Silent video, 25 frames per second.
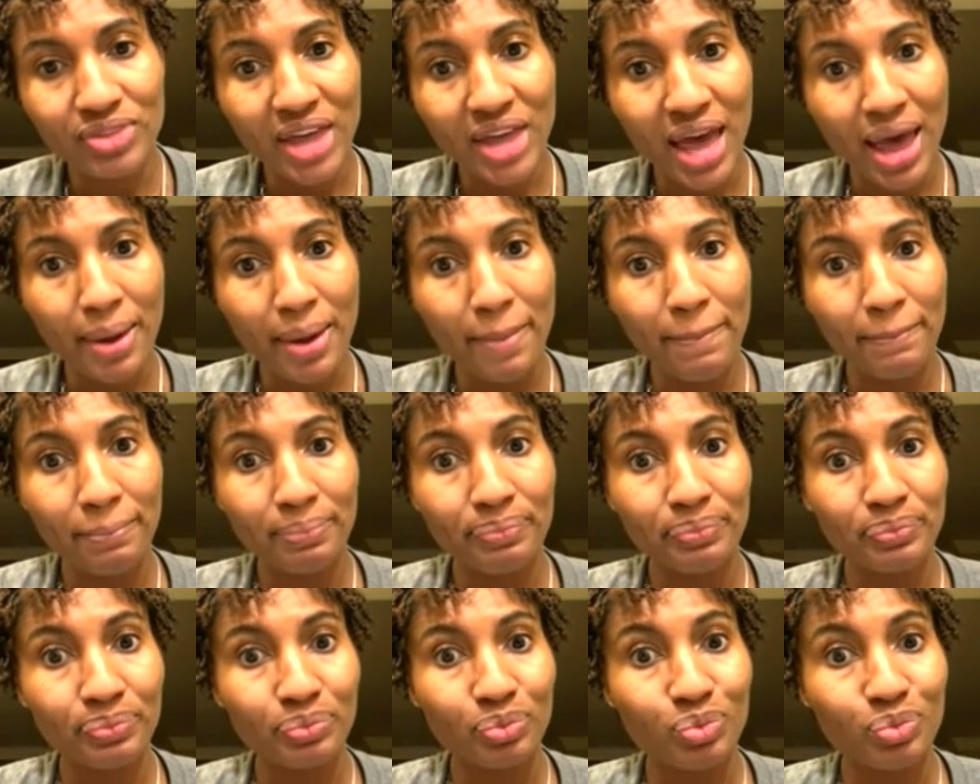that
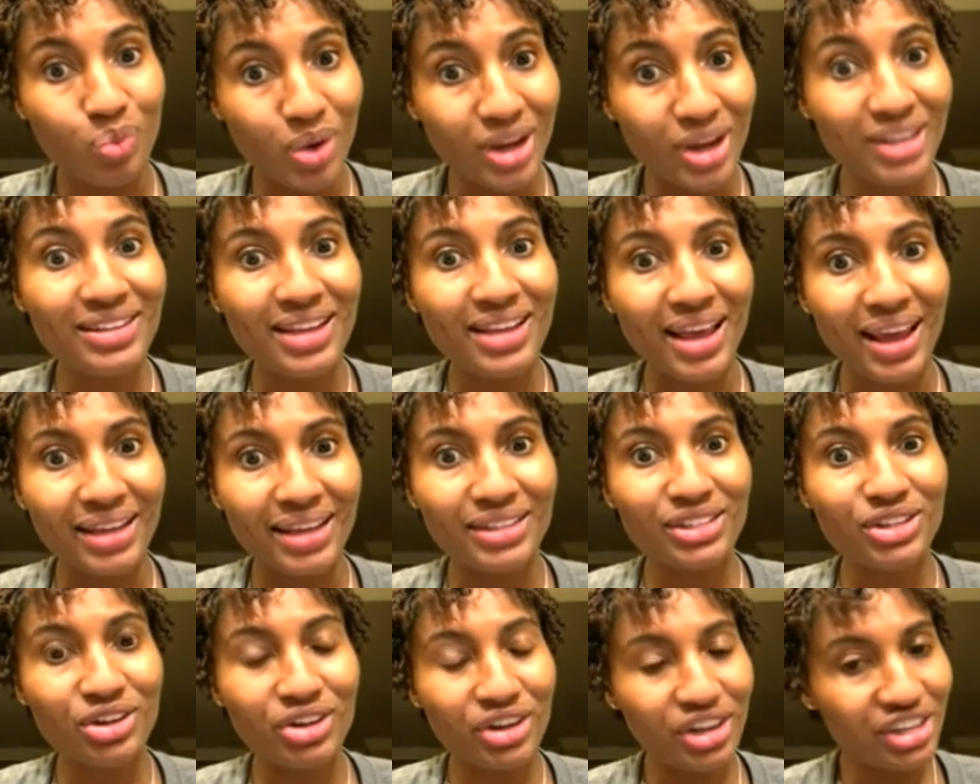one day
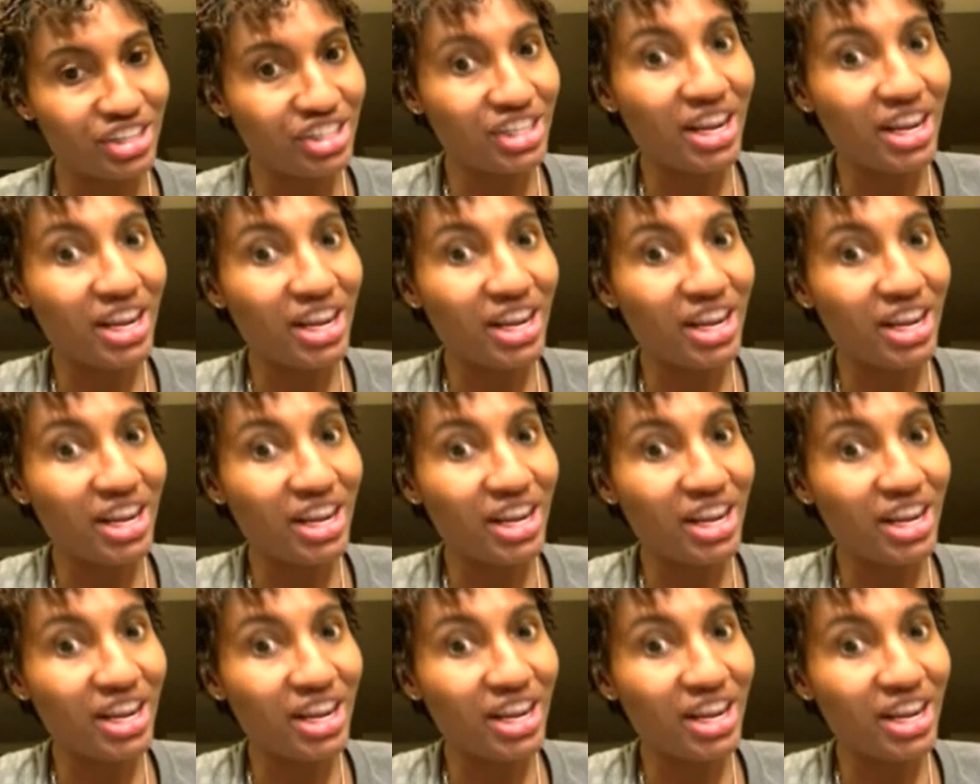it's going to